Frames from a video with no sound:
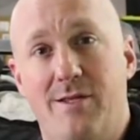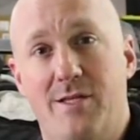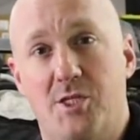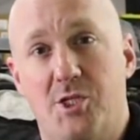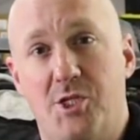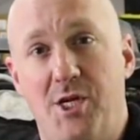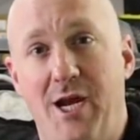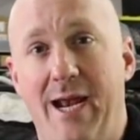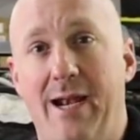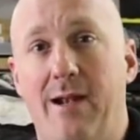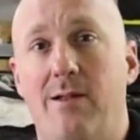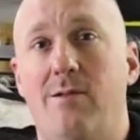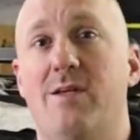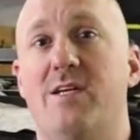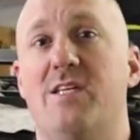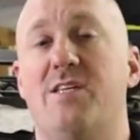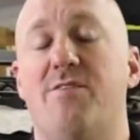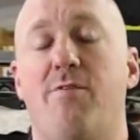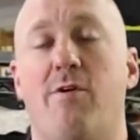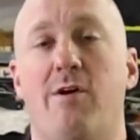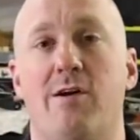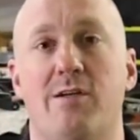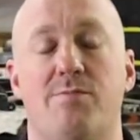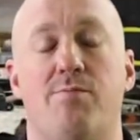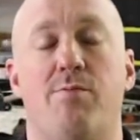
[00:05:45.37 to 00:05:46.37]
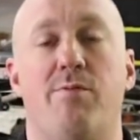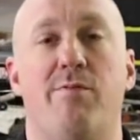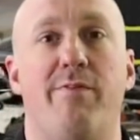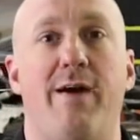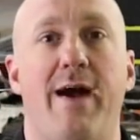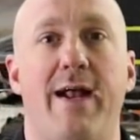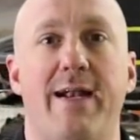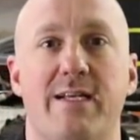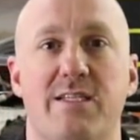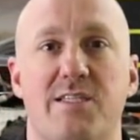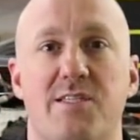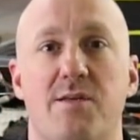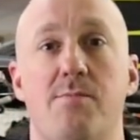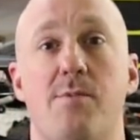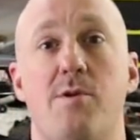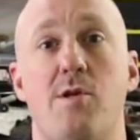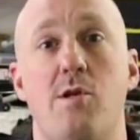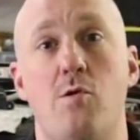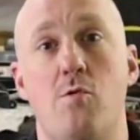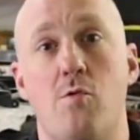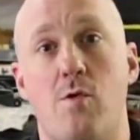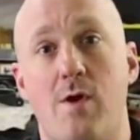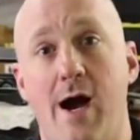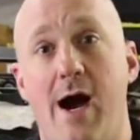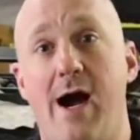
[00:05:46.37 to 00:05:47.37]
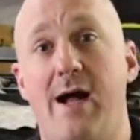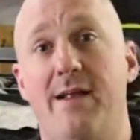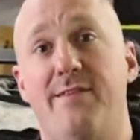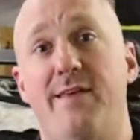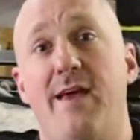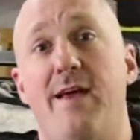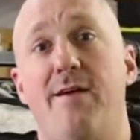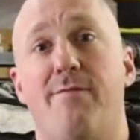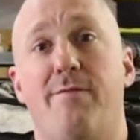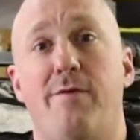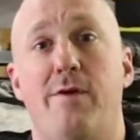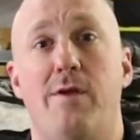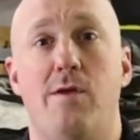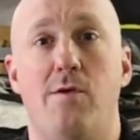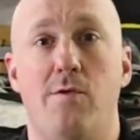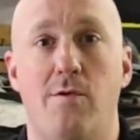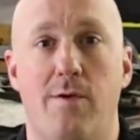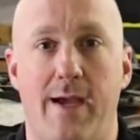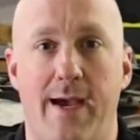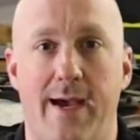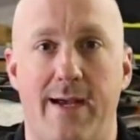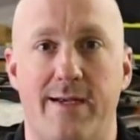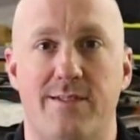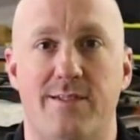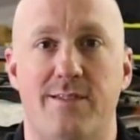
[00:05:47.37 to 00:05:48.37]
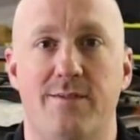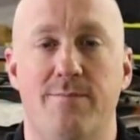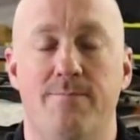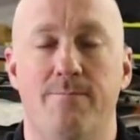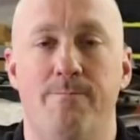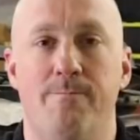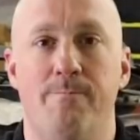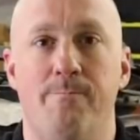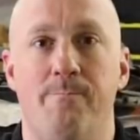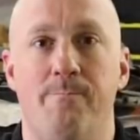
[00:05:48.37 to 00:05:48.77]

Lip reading: the channel as far as providing some new content for you guys.